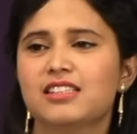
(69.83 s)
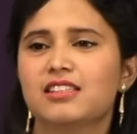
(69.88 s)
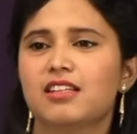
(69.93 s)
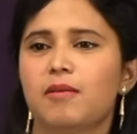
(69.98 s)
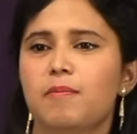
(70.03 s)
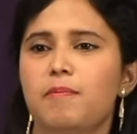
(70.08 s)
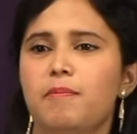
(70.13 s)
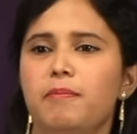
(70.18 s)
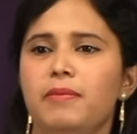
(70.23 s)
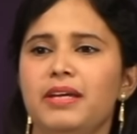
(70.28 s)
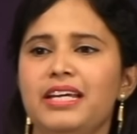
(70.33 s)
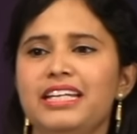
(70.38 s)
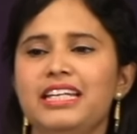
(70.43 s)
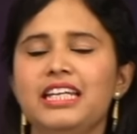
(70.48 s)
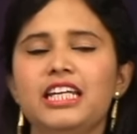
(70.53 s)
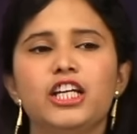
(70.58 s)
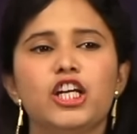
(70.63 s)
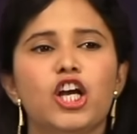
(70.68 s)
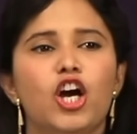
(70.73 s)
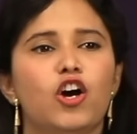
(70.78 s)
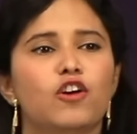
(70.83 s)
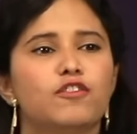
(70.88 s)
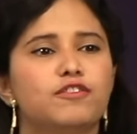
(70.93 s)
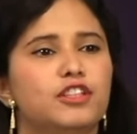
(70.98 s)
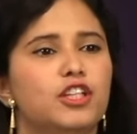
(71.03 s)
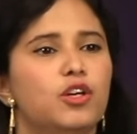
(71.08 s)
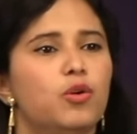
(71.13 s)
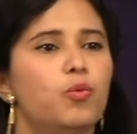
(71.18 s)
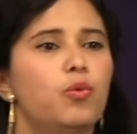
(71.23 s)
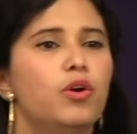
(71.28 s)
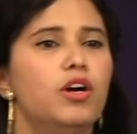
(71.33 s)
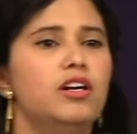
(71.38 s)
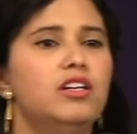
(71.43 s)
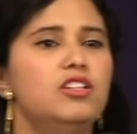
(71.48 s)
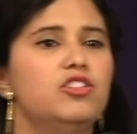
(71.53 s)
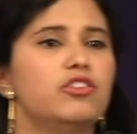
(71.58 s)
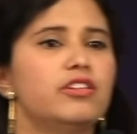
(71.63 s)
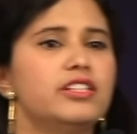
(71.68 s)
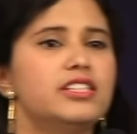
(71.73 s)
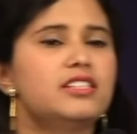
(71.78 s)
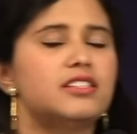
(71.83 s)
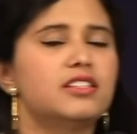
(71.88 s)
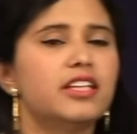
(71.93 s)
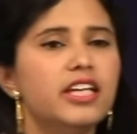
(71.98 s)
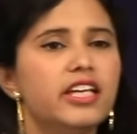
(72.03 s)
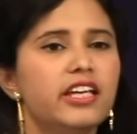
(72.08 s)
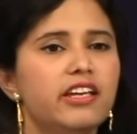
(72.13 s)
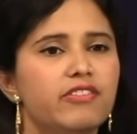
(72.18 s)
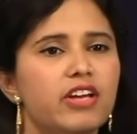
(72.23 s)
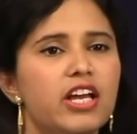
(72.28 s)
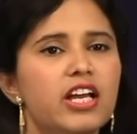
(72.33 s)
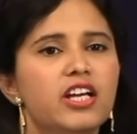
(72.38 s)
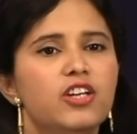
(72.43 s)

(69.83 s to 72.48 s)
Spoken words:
the meaning of the word receive?